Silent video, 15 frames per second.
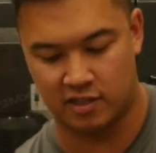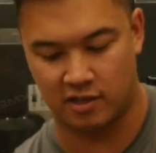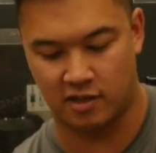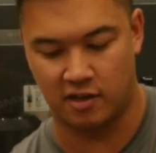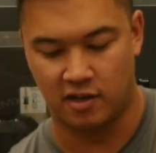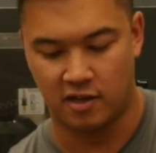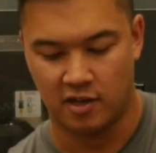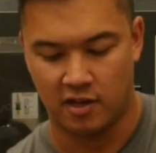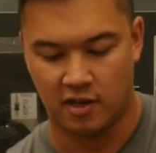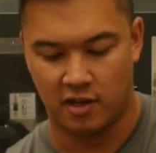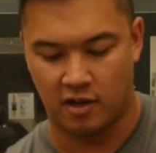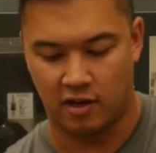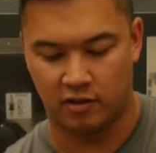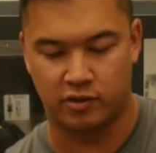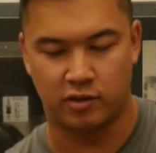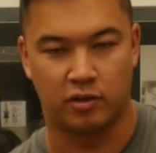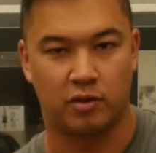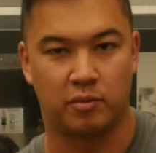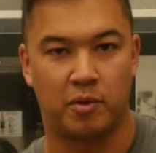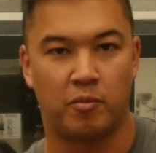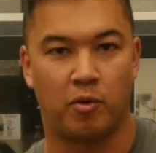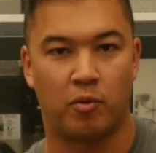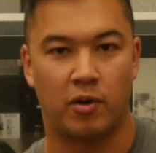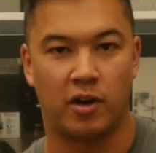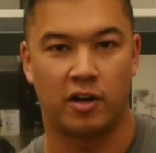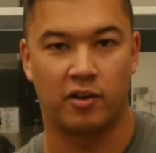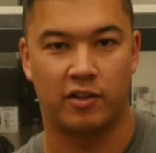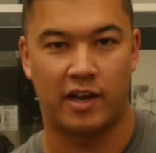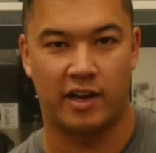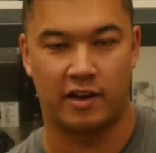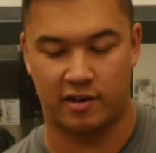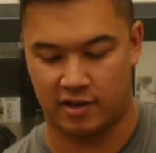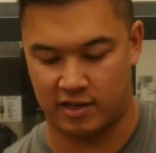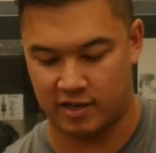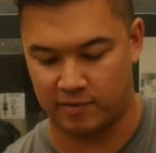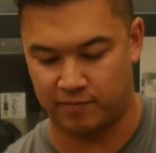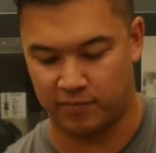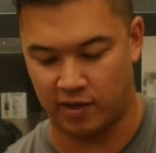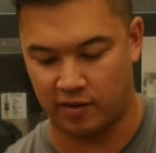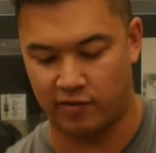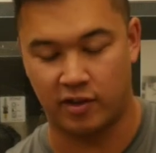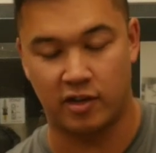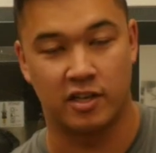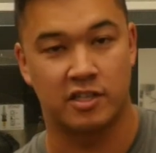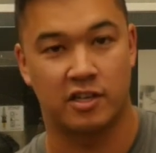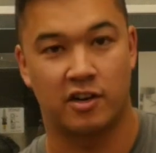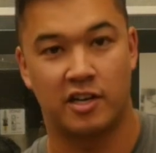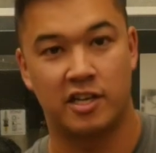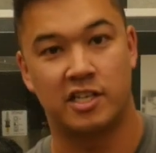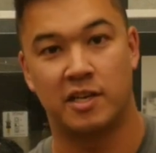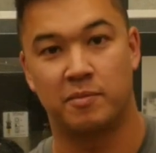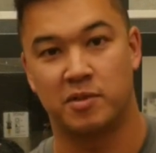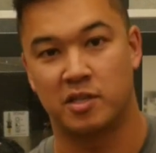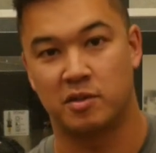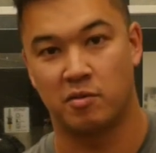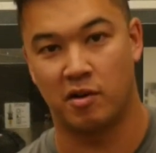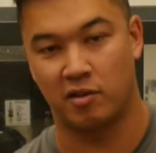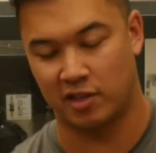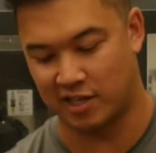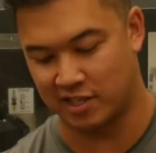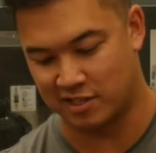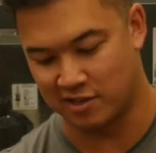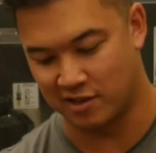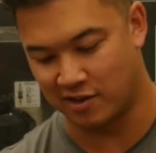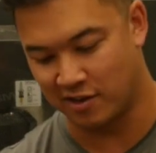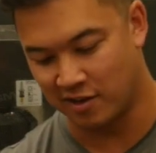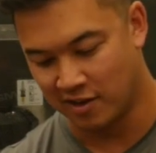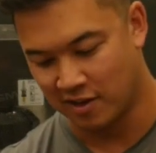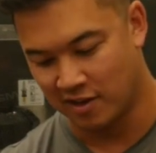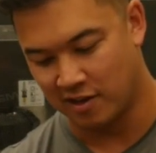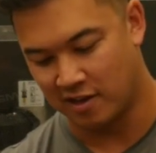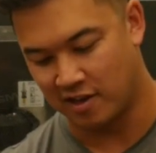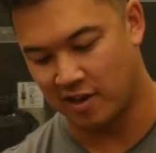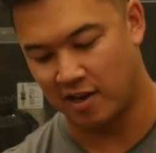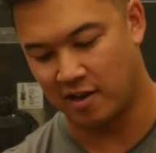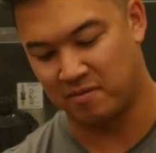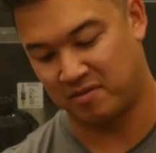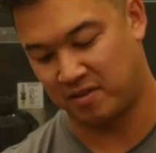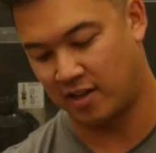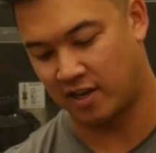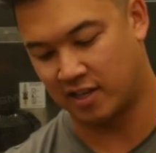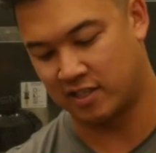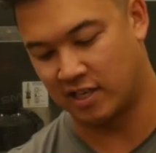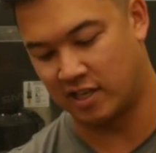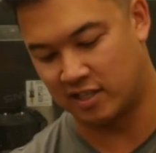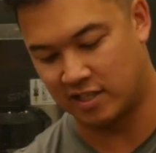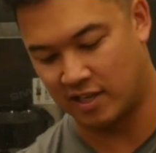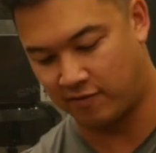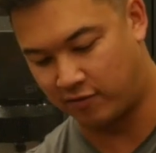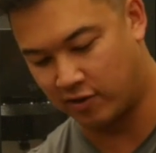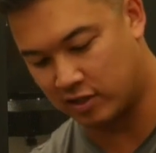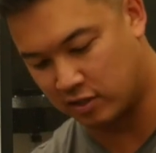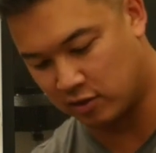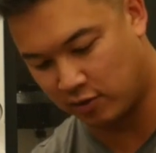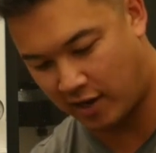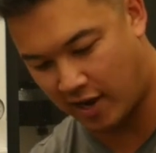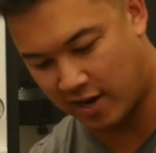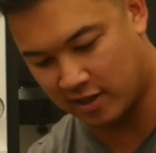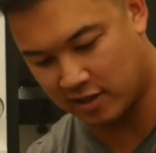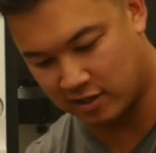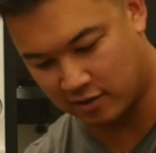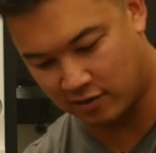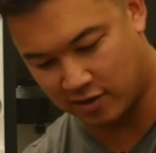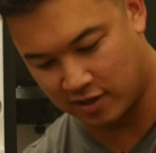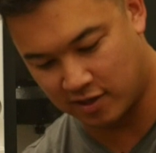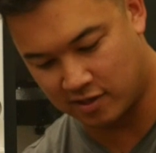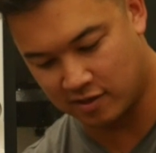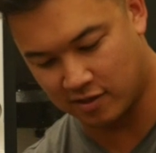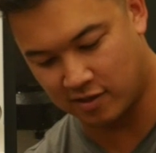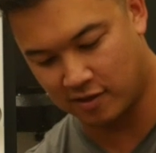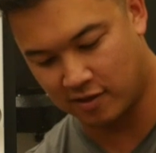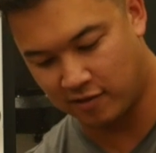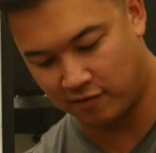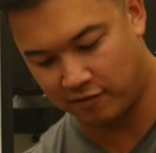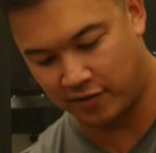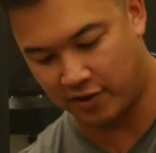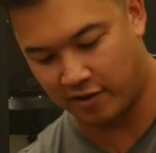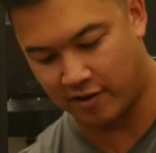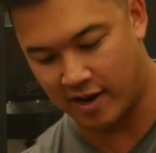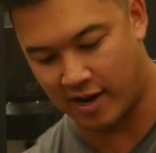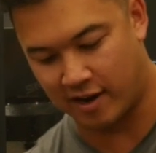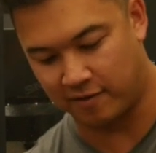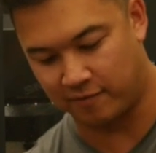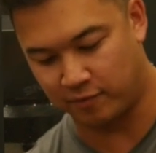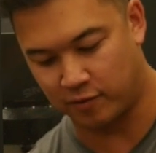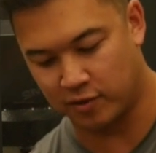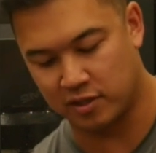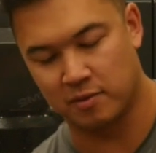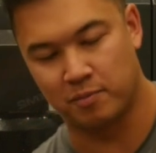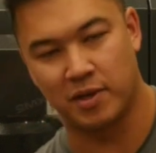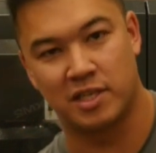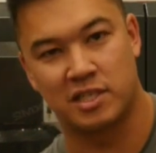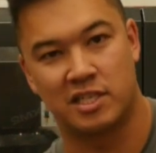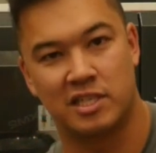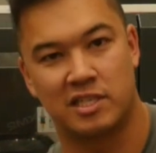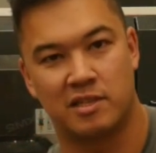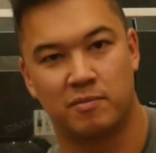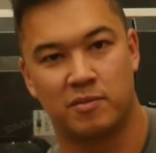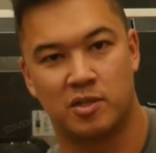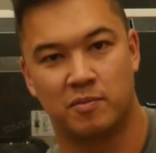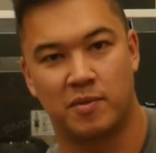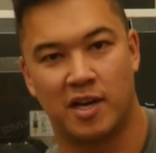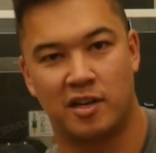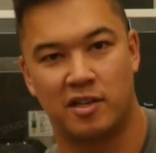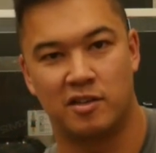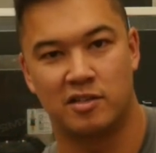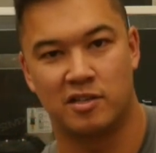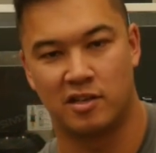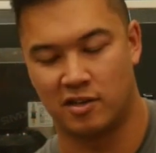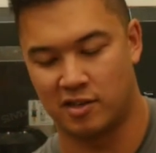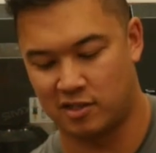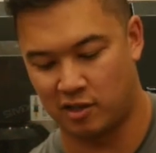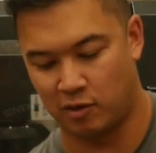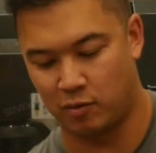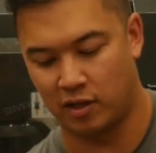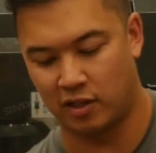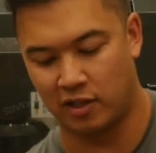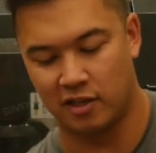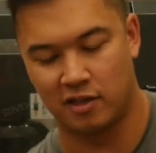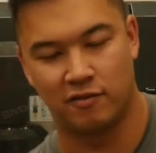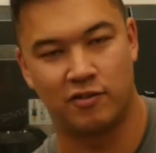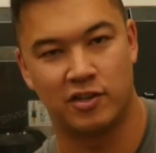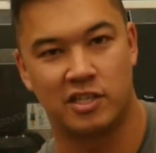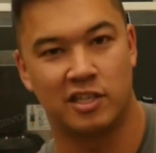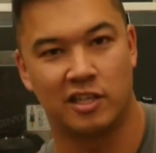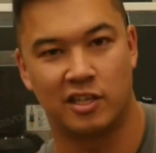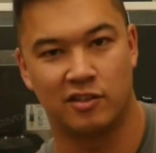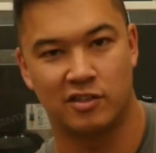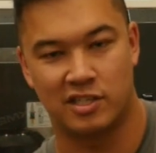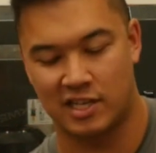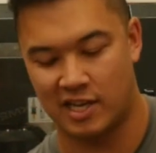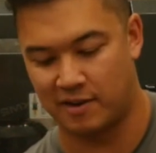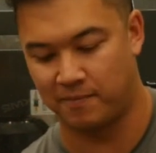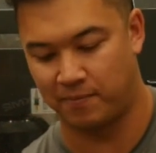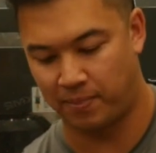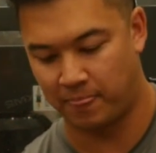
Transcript: So I'll do a little bit more work on that, and if you guys have got any tips as well, let us know. Like I said, this is our first look at it, so I need to figure out what's the best system to be able to use it nice and quickly and efficiently on set.